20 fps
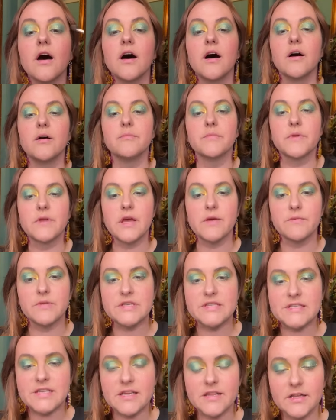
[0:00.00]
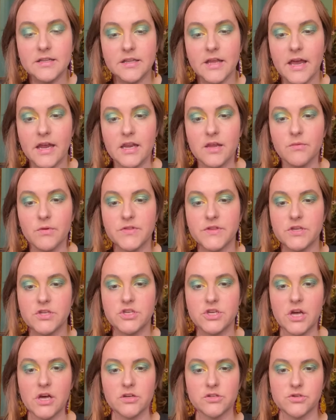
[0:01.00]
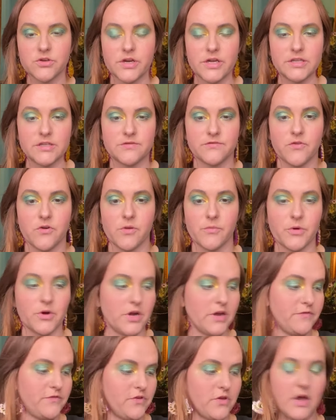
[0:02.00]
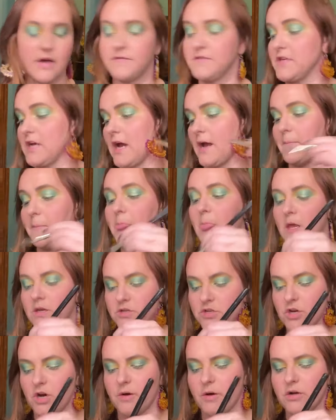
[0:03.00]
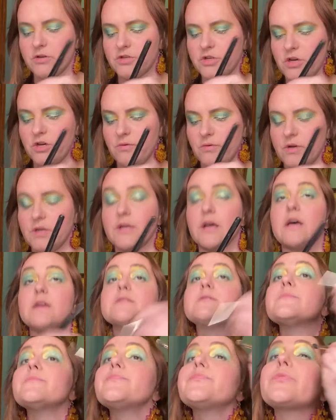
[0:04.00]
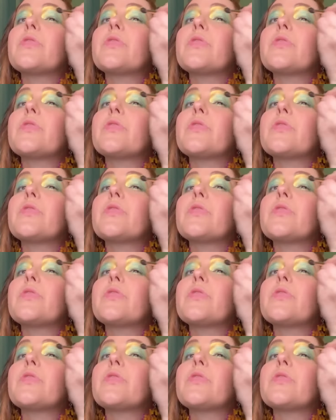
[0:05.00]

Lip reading: Can we see the lady with the gel transformer if you have time? Sure, I'll show you what it does.